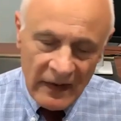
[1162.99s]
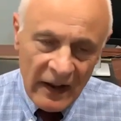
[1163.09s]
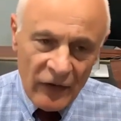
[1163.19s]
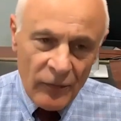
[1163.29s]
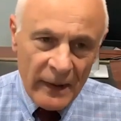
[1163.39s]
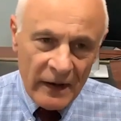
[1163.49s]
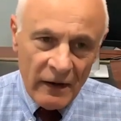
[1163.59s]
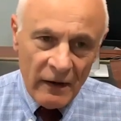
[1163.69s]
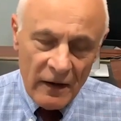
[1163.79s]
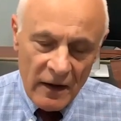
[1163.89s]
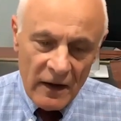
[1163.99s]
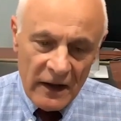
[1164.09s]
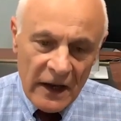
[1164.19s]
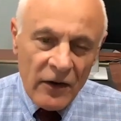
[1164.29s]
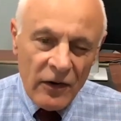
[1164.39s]
has been an
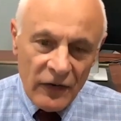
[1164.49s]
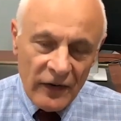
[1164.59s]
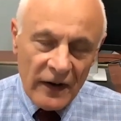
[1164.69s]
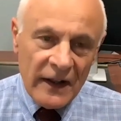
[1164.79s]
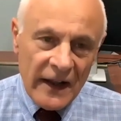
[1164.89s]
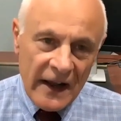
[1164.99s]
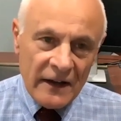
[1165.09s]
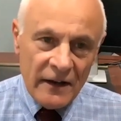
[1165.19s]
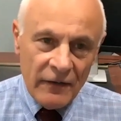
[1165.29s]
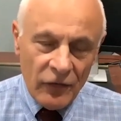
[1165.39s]
increasingly active